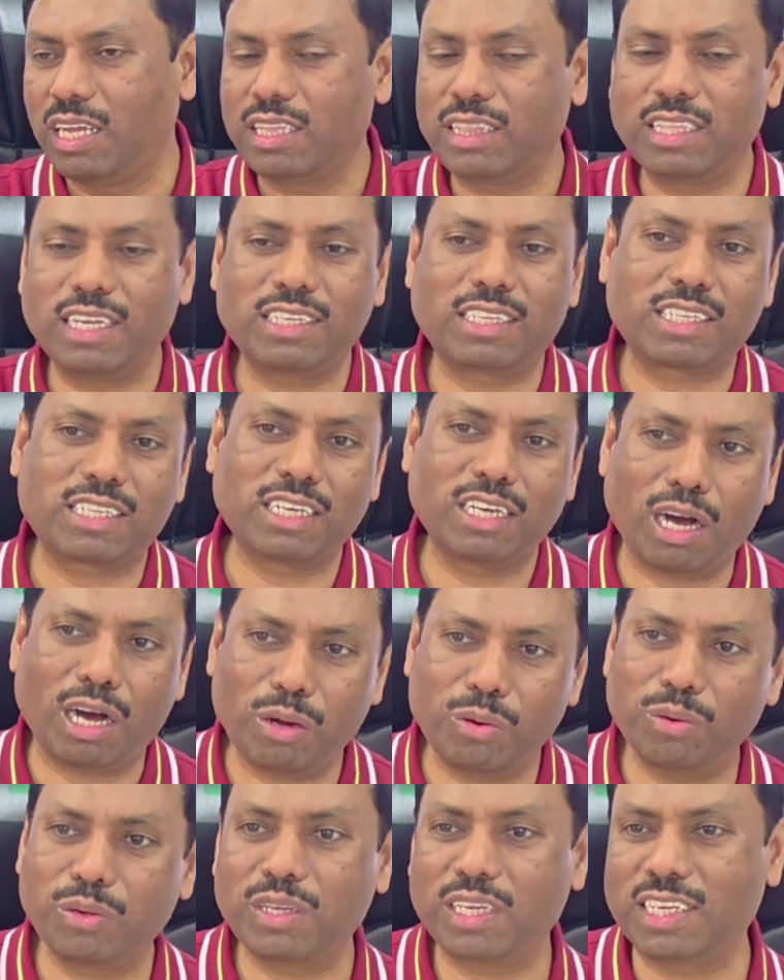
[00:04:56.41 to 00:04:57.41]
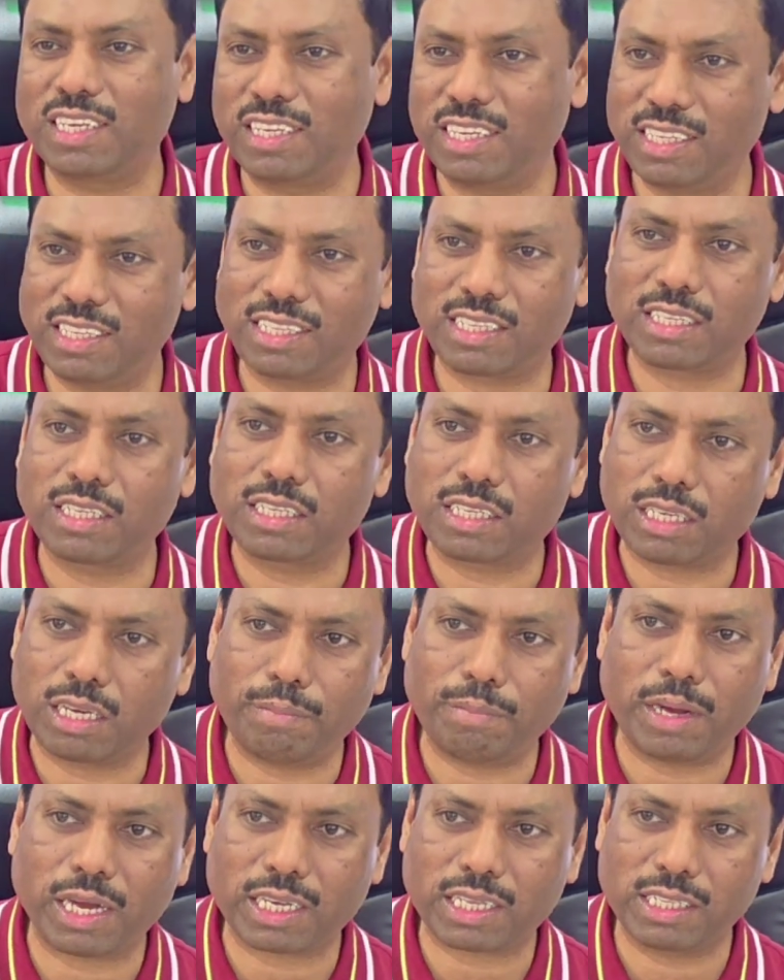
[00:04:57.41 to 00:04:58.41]
That's now his
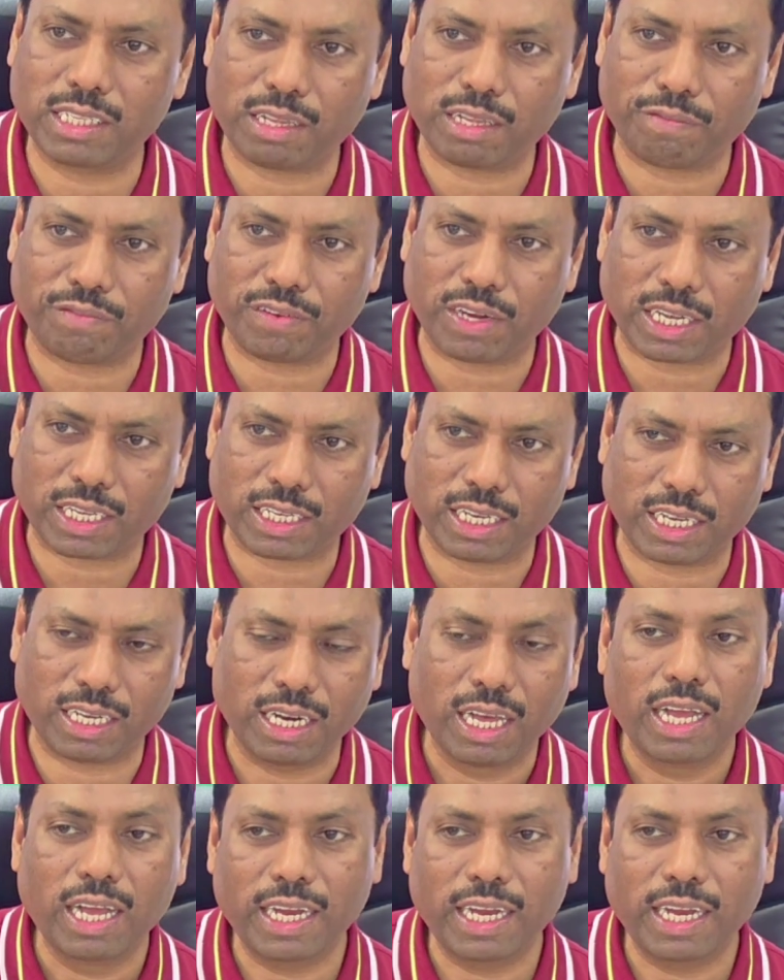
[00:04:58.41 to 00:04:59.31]
stomach is affected,